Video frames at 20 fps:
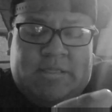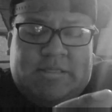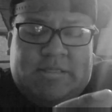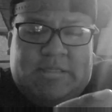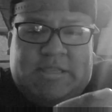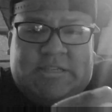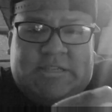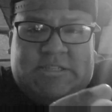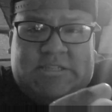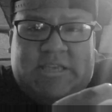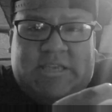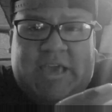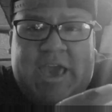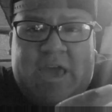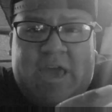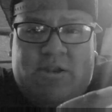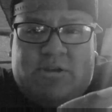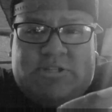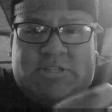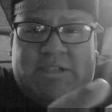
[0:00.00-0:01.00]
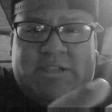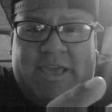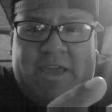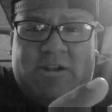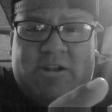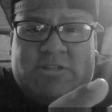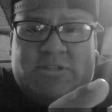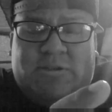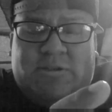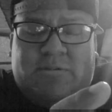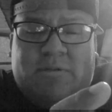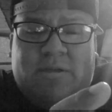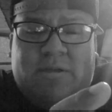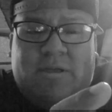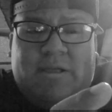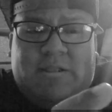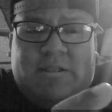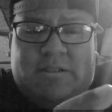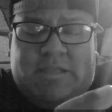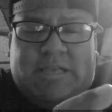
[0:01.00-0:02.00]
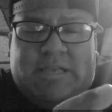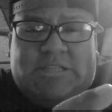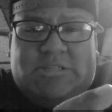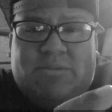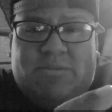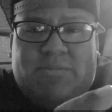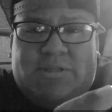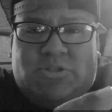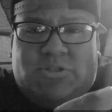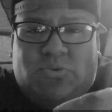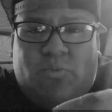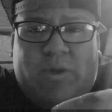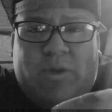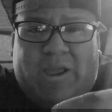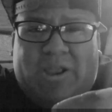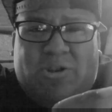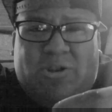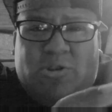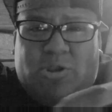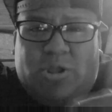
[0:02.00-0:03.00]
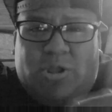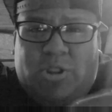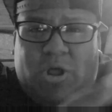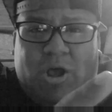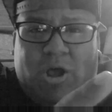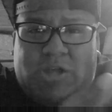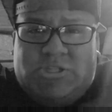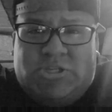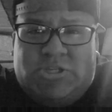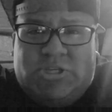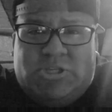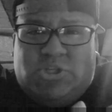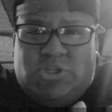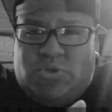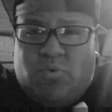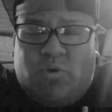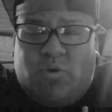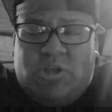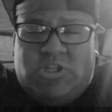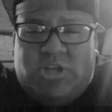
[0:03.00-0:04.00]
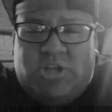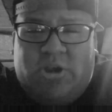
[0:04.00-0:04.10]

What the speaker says: They see Anderson. Anderson leads him into a closet storage